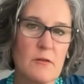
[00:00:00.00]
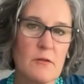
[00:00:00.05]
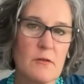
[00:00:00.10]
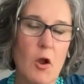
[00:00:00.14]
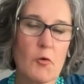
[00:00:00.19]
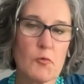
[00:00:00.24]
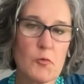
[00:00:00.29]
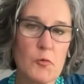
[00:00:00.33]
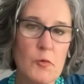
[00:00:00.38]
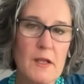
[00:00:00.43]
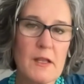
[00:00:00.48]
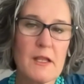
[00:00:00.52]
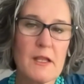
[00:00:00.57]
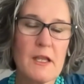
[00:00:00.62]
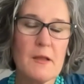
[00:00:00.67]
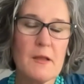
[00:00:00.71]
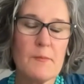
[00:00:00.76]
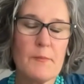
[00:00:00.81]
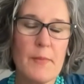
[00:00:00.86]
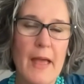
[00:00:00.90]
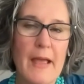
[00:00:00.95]
are
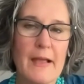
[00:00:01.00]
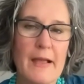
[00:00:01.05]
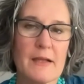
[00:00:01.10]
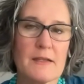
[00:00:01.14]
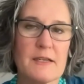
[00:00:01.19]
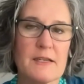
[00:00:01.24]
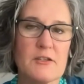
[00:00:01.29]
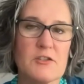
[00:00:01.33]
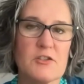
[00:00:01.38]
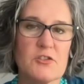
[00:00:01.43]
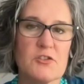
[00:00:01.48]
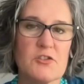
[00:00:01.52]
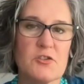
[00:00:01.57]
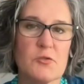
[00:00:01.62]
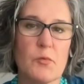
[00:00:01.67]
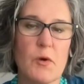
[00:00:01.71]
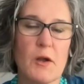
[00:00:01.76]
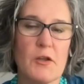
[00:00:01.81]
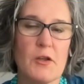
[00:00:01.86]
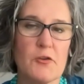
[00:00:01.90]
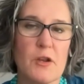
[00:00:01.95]
really paying attention to
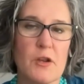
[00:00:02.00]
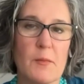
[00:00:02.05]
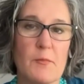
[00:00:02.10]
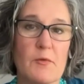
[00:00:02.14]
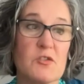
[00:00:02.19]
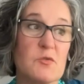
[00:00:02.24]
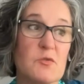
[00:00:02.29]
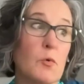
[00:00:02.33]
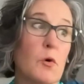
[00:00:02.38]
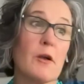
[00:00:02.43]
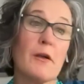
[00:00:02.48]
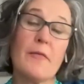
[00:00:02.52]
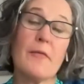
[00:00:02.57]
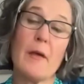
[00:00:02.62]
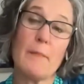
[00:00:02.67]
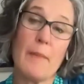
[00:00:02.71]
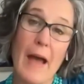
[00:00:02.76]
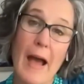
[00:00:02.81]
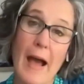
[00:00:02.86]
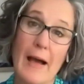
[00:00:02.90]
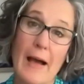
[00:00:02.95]
what your numbers were in the
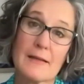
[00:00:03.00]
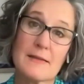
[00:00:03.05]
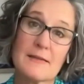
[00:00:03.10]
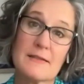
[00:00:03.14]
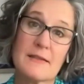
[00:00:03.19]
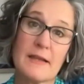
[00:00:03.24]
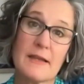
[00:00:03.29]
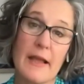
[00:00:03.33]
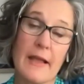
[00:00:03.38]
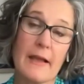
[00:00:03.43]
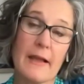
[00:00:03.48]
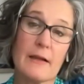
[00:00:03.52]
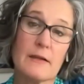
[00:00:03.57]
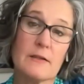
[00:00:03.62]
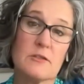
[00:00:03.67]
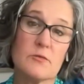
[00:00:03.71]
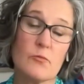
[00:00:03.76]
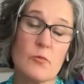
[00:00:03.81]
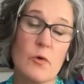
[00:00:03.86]
past and yeah.